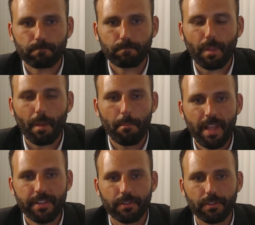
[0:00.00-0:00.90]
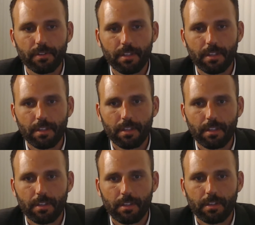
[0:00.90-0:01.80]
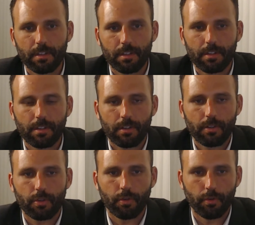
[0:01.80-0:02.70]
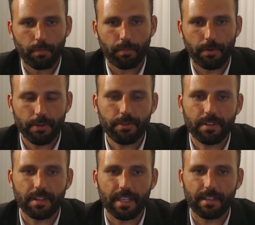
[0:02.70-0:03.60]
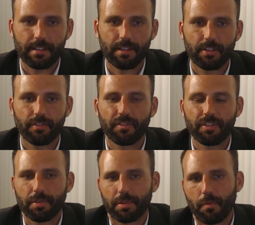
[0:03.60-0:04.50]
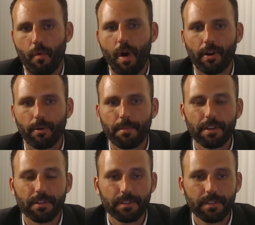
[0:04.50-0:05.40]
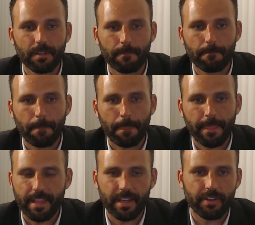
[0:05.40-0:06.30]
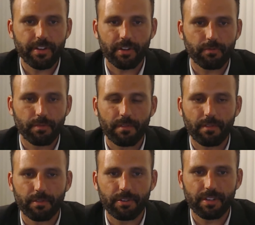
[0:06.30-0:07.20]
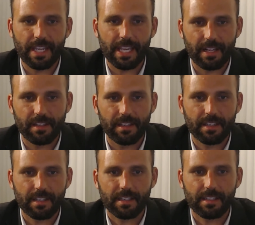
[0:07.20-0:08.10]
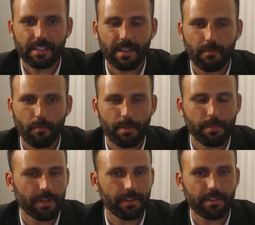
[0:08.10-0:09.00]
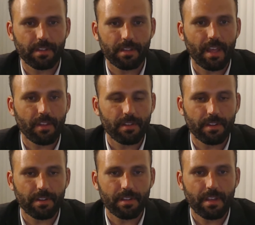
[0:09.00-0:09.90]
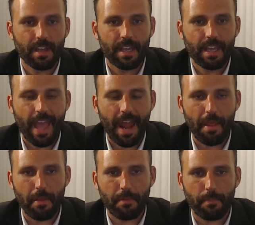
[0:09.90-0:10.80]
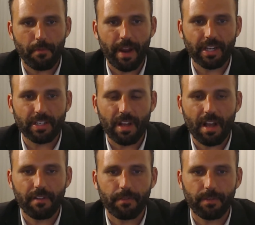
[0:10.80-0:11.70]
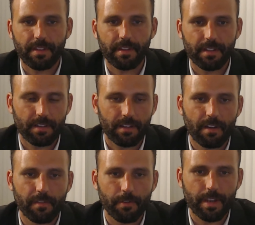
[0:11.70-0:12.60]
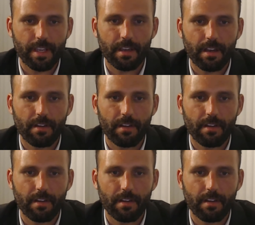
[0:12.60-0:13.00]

muscle to produce things, such first was water mills in Industrial Revolution England and windmills in the Netherlands, and it has branched off with the discovery of